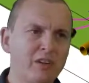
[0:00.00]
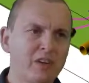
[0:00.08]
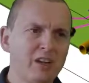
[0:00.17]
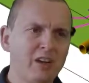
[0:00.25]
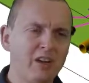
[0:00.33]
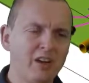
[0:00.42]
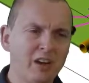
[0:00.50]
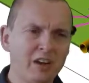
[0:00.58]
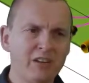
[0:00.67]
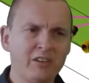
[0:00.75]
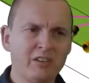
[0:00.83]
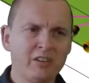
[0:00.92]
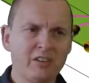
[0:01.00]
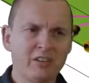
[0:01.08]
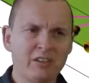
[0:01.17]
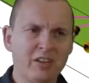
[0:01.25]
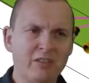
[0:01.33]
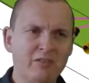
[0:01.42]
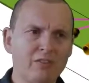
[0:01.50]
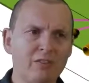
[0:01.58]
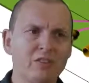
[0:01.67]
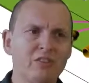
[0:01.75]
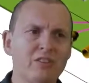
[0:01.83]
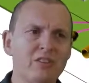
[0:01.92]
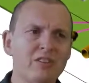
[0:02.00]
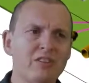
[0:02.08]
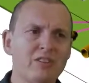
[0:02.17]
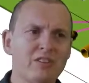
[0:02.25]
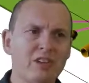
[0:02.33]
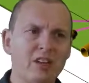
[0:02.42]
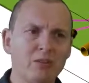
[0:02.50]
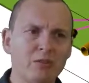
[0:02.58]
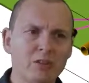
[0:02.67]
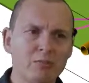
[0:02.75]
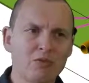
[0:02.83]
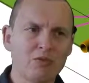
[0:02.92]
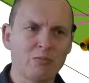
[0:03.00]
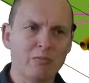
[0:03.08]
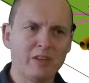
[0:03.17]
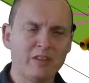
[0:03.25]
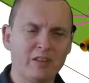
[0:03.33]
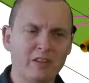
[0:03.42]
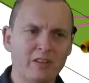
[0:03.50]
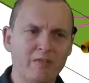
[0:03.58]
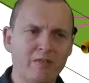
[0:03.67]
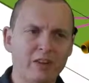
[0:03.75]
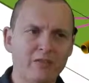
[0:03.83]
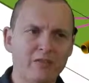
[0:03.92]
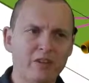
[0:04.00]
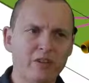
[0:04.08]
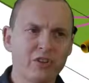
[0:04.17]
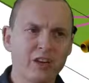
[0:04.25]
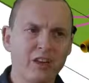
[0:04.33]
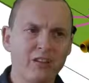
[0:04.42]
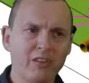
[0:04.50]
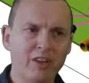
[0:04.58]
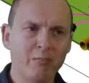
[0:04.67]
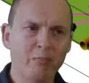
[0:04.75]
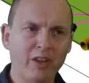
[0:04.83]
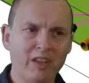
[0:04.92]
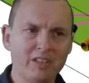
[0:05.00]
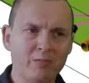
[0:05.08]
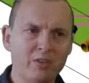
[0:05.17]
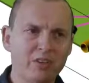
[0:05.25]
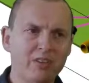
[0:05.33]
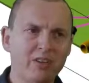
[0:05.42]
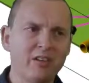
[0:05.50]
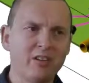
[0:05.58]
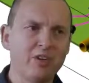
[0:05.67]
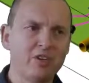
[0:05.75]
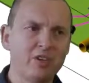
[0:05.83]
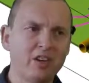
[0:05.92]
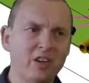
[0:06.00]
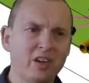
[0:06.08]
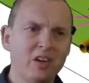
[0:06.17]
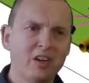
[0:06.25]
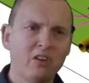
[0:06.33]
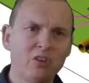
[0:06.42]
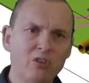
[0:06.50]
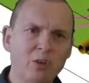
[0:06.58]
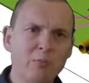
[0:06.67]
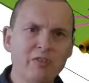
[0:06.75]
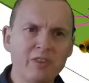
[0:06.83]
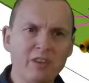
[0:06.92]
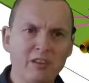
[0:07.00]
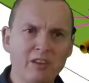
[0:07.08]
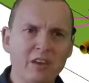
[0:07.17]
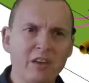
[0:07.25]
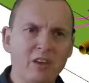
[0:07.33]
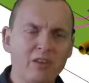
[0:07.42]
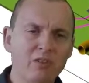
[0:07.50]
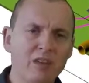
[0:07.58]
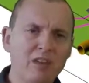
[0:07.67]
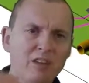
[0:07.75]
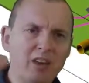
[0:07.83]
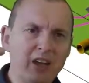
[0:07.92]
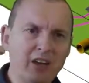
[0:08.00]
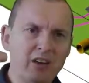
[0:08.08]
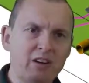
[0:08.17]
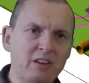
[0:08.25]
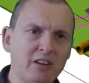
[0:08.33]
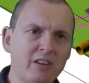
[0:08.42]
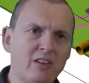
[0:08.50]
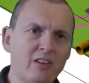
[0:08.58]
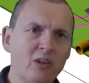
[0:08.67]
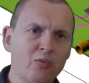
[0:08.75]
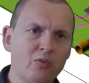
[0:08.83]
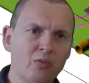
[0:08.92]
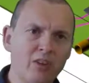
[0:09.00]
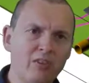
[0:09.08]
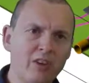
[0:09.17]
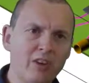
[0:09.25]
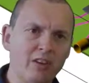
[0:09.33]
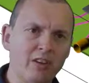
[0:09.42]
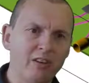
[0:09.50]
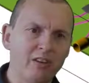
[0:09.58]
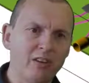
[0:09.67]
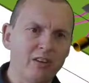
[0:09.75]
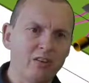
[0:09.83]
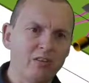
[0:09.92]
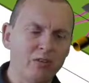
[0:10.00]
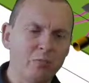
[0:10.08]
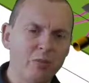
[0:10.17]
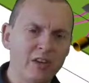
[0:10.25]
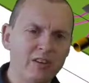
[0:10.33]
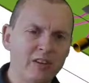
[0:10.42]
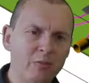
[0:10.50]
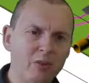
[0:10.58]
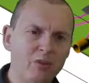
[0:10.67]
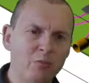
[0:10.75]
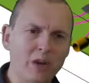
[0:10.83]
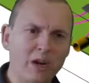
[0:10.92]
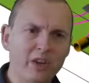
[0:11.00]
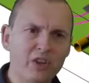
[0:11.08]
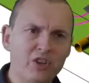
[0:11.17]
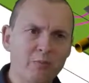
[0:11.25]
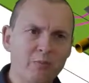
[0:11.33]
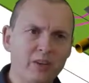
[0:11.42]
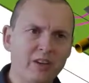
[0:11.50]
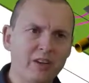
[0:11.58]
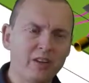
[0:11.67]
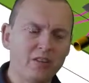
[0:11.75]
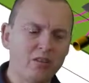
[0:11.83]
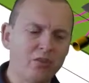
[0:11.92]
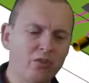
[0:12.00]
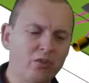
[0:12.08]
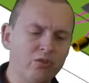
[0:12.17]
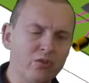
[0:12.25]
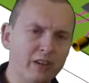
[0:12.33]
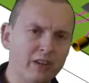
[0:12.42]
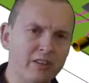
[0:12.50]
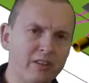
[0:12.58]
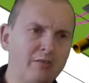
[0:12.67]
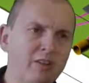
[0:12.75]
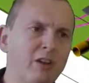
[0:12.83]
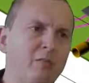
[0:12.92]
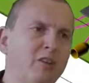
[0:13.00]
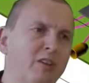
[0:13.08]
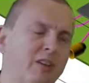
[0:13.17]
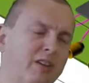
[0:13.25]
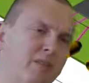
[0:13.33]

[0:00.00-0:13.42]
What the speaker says: and higher level synthesis algorithms to basically define functionality and place them inside the mesh. On top of that, you need a layer that helps you design. So you basically, when you buy a chip like that, you also get a development kit.